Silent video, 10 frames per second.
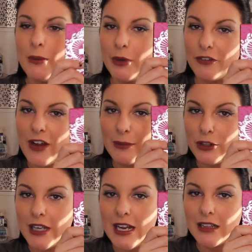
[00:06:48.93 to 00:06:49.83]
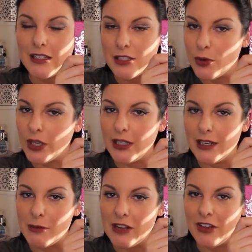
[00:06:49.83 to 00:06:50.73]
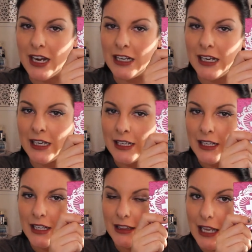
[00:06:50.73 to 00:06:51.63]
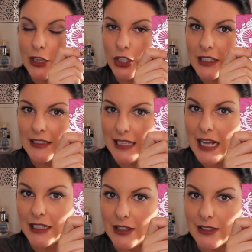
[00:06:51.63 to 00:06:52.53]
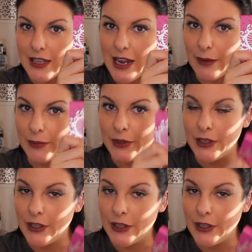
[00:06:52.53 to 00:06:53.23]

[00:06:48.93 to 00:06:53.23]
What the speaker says: but if I'm looking at these quickly in my vanity, they look exactly the same.